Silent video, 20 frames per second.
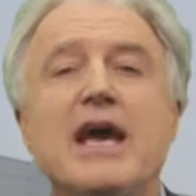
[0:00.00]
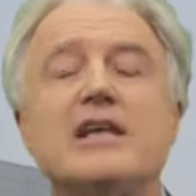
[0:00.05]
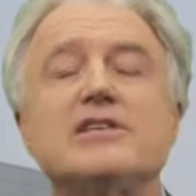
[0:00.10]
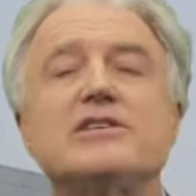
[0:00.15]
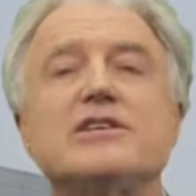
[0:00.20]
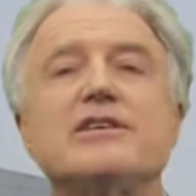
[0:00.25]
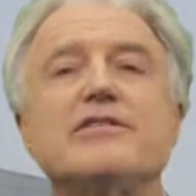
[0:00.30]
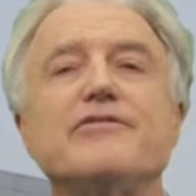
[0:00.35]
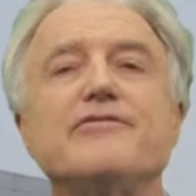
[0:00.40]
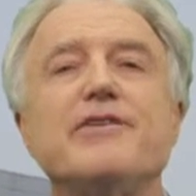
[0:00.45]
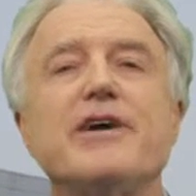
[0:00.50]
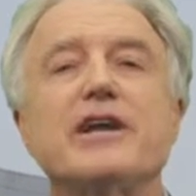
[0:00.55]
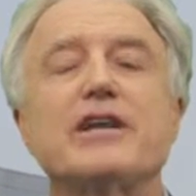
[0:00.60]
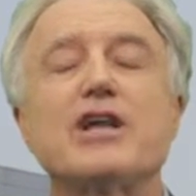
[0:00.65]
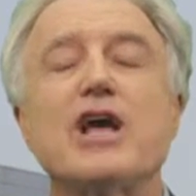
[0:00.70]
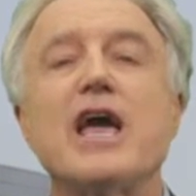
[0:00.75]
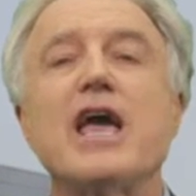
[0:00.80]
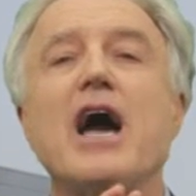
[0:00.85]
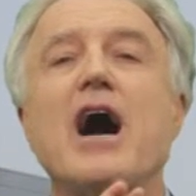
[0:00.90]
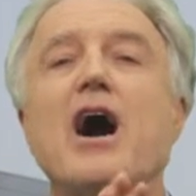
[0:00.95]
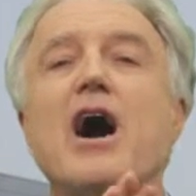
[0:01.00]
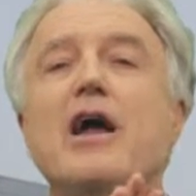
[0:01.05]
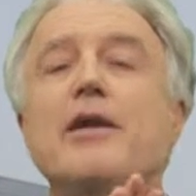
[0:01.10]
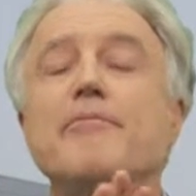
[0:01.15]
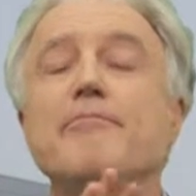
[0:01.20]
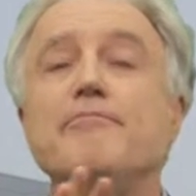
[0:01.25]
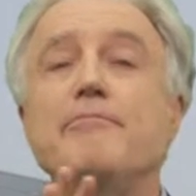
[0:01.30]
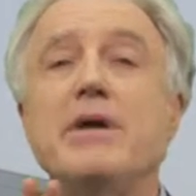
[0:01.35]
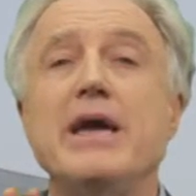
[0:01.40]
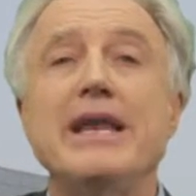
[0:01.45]
It's an effect
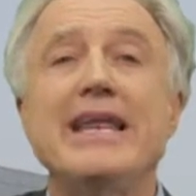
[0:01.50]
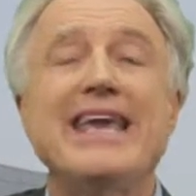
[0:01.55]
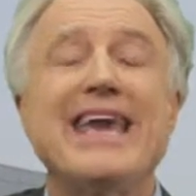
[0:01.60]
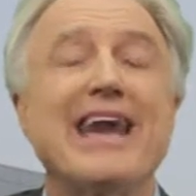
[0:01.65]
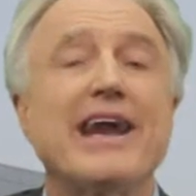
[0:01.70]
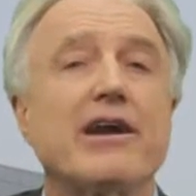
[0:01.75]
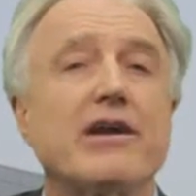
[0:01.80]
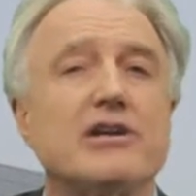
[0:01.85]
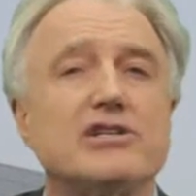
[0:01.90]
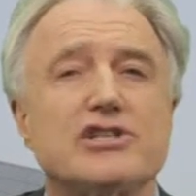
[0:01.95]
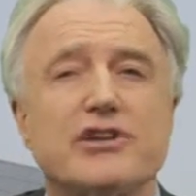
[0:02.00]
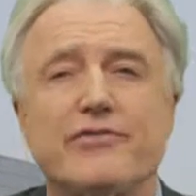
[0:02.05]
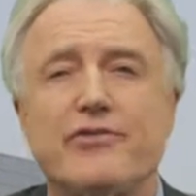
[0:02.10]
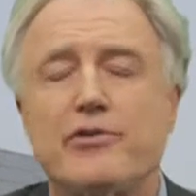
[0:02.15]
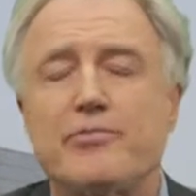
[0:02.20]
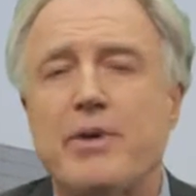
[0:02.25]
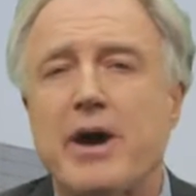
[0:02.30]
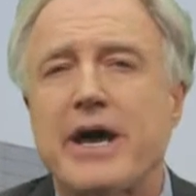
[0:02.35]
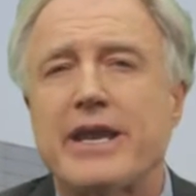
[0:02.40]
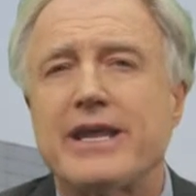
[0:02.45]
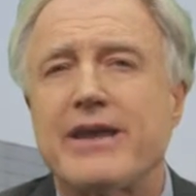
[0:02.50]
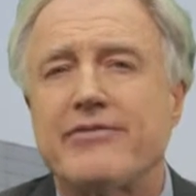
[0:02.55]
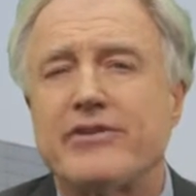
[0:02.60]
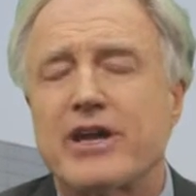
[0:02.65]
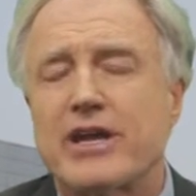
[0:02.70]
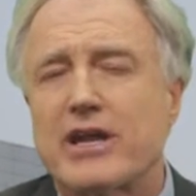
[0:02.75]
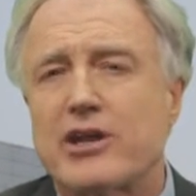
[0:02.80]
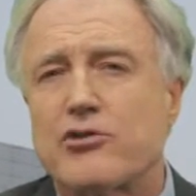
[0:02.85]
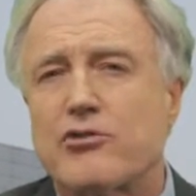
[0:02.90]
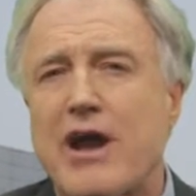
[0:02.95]
on many areas of your body. I've
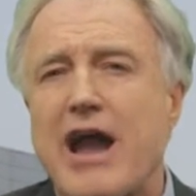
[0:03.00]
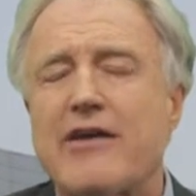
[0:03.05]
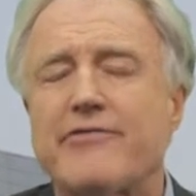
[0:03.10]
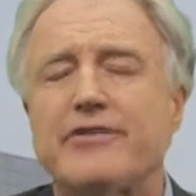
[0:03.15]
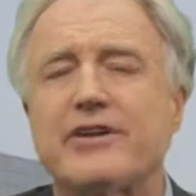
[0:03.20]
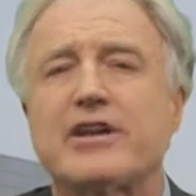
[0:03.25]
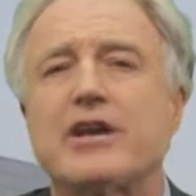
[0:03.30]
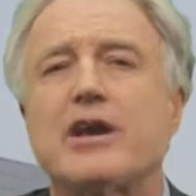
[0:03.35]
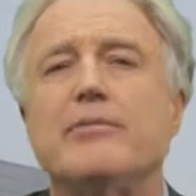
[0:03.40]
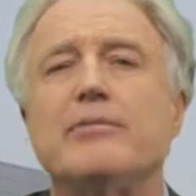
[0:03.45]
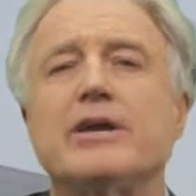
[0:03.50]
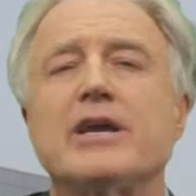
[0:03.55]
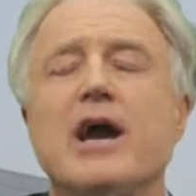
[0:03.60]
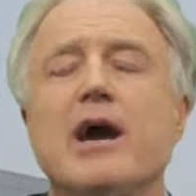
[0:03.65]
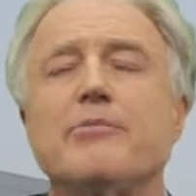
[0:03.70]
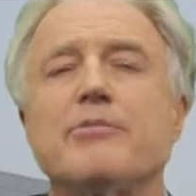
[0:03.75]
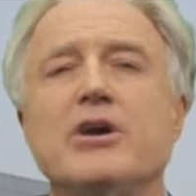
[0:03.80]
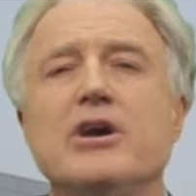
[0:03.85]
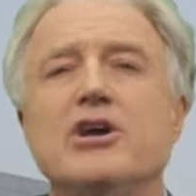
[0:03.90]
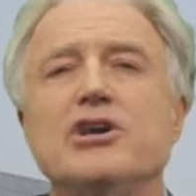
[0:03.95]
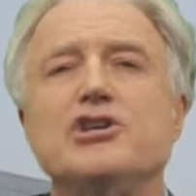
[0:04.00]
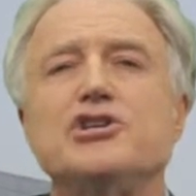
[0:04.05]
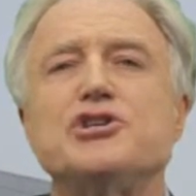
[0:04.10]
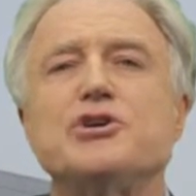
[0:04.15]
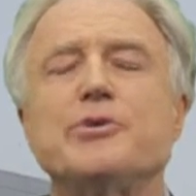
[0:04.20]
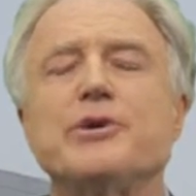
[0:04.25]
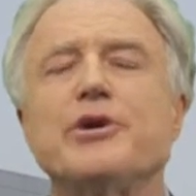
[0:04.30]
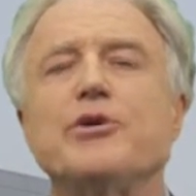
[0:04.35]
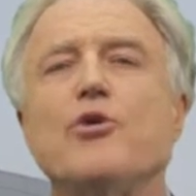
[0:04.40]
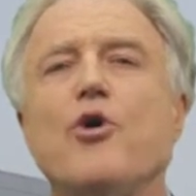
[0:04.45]
got a graphic coming up
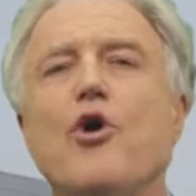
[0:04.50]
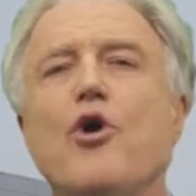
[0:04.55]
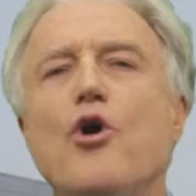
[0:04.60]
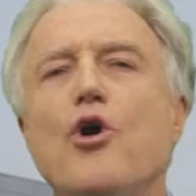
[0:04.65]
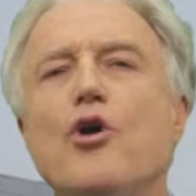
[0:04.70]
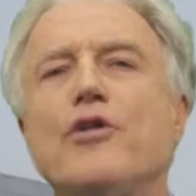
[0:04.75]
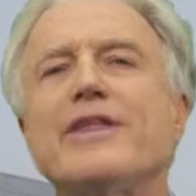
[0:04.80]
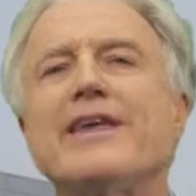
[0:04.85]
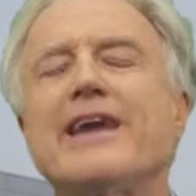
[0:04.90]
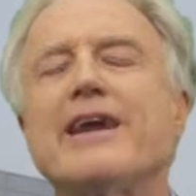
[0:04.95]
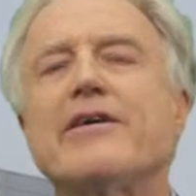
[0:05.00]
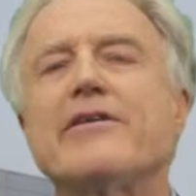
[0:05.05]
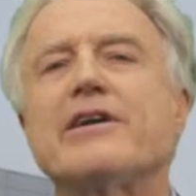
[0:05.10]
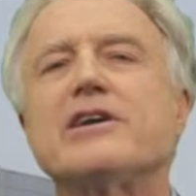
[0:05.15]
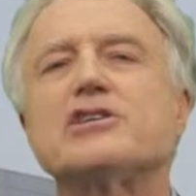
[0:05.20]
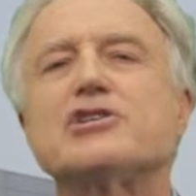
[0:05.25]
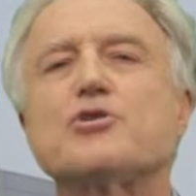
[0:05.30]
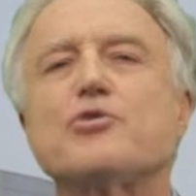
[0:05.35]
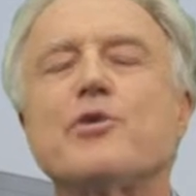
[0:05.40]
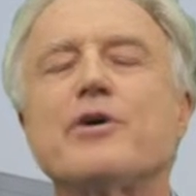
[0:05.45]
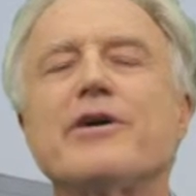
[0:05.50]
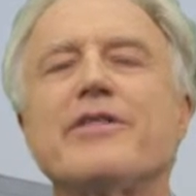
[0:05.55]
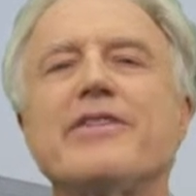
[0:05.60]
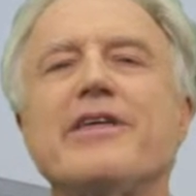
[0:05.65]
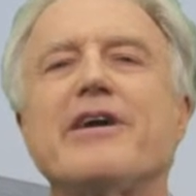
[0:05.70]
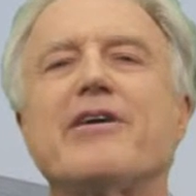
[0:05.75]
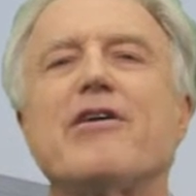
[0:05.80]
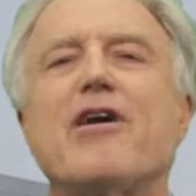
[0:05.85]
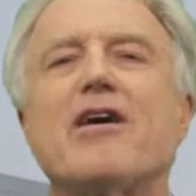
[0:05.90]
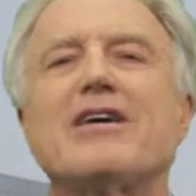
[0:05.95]
showing you all the areas where
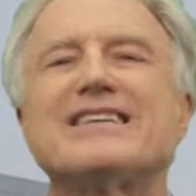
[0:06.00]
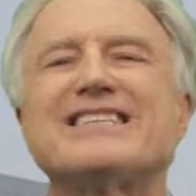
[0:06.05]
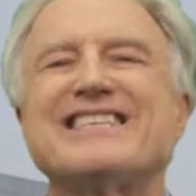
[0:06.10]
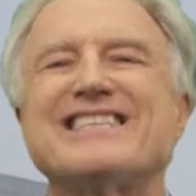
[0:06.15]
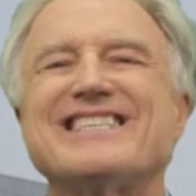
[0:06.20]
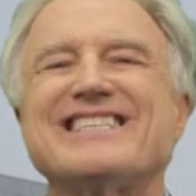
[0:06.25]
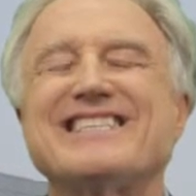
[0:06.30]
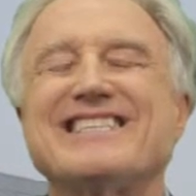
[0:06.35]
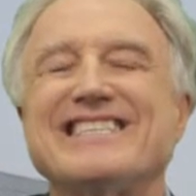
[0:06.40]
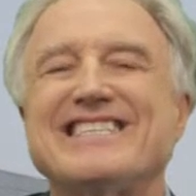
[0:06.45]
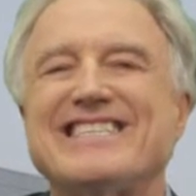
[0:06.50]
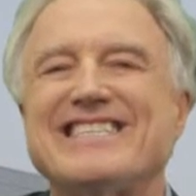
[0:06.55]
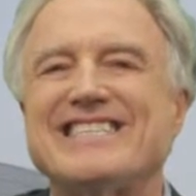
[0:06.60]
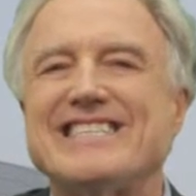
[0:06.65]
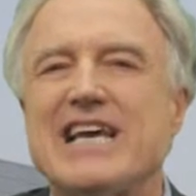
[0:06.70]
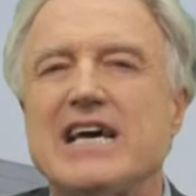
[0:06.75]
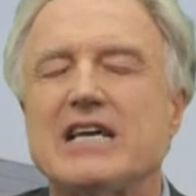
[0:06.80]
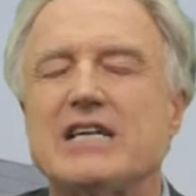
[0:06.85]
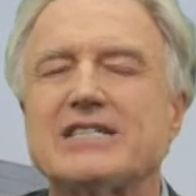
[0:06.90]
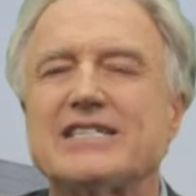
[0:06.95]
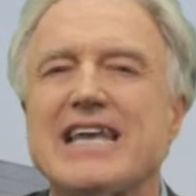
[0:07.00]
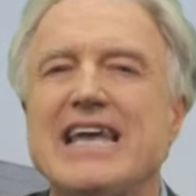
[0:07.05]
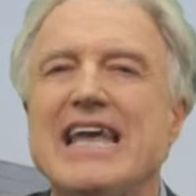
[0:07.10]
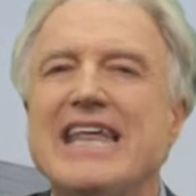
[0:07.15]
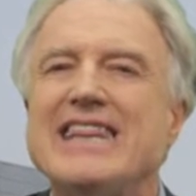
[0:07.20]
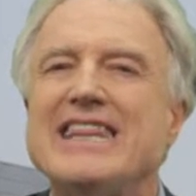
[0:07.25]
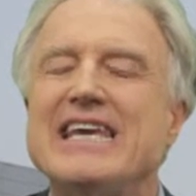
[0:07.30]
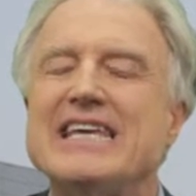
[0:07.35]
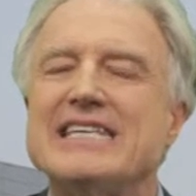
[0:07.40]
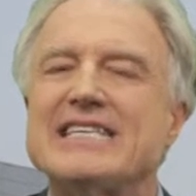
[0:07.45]
there are cells
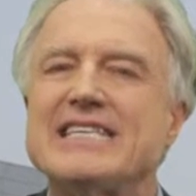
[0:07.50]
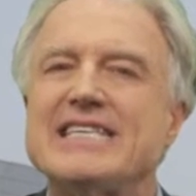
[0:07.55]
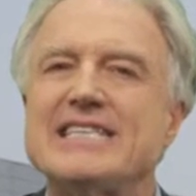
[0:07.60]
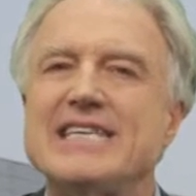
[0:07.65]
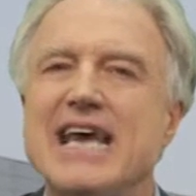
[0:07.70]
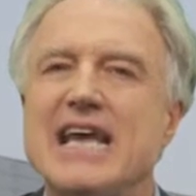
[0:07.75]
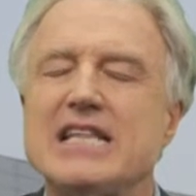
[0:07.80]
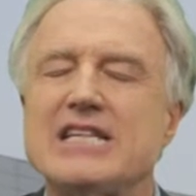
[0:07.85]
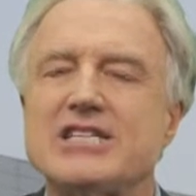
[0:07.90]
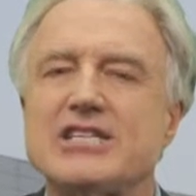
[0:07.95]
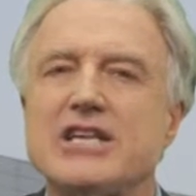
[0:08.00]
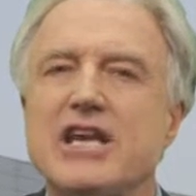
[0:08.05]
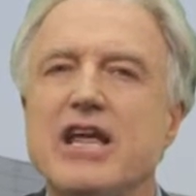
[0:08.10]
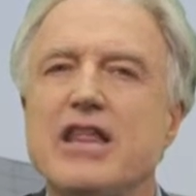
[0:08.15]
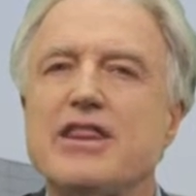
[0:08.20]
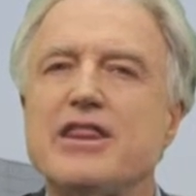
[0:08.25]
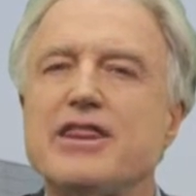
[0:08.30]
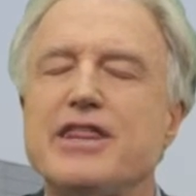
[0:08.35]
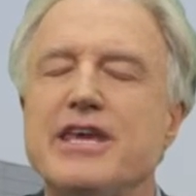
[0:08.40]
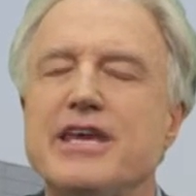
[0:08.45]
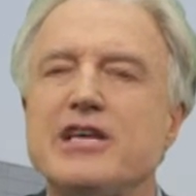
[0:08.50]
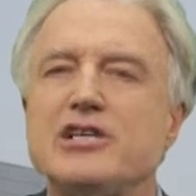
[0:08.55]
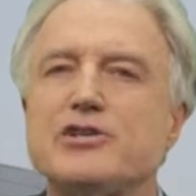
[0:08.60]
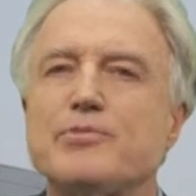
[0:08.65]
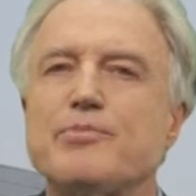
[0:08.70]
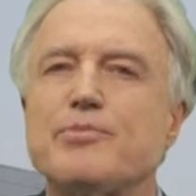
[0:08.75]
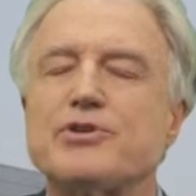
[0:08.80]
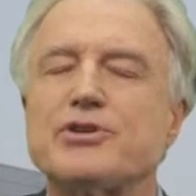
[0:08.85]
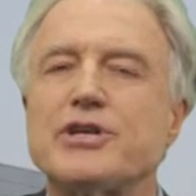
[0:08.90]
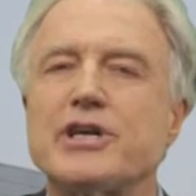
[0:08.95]
that sense
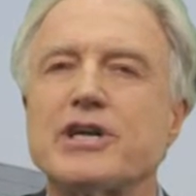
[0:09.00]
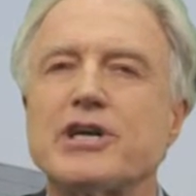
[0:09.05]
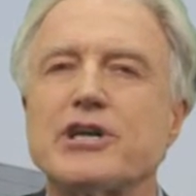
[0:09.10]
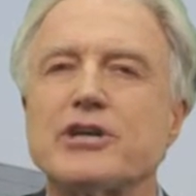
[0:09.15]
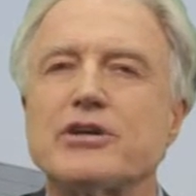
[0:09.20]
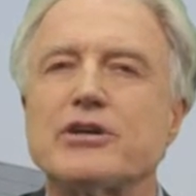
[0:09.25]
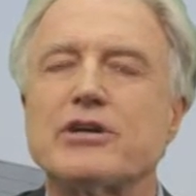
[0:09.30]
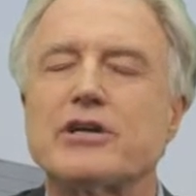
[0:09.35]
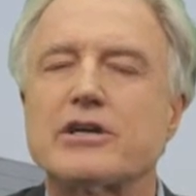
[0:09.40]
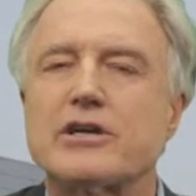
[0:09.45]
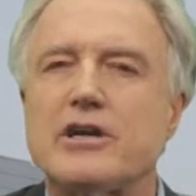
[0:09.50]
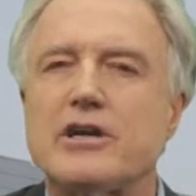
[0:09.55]
these particular